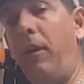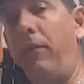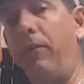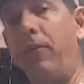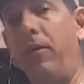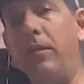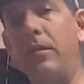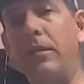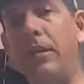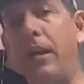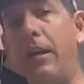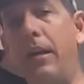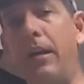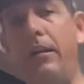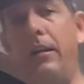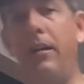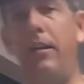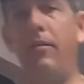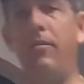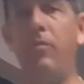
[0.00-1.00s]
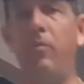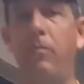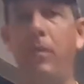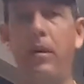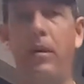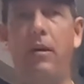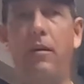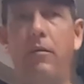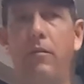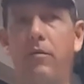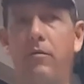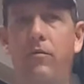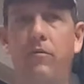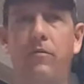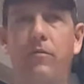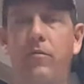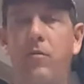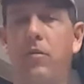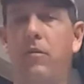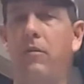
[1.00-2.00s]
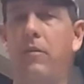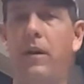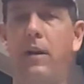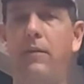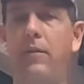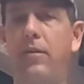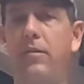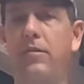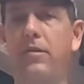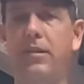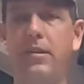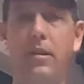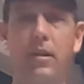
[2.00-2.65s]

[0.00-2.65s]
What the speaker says: when I first got into this about 4 or 5 years